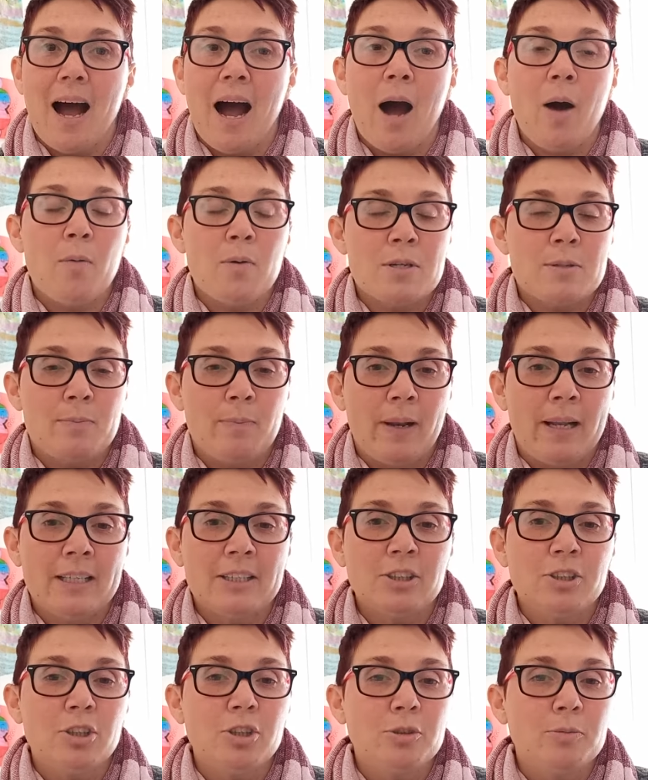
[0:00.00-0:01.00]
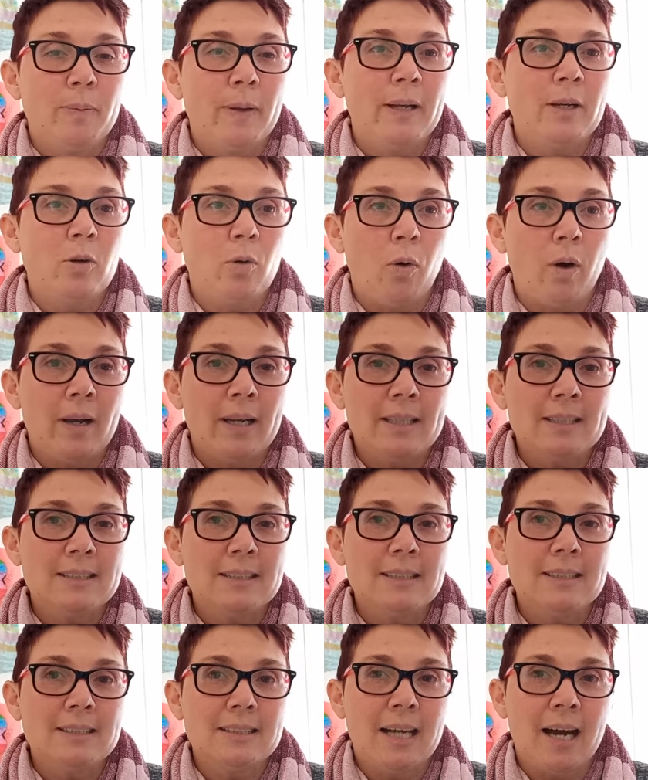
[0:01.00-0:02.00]
I was blessed to spend
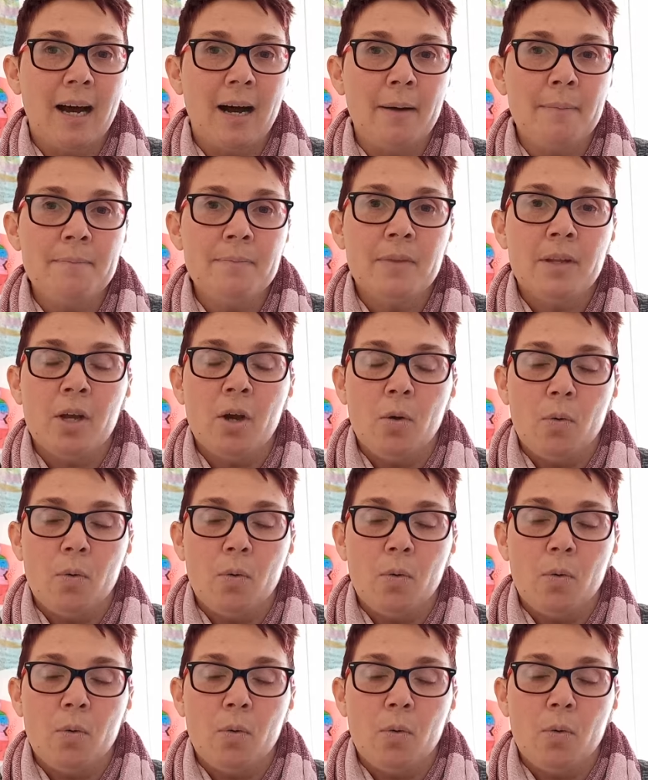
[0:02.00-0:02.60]
quality time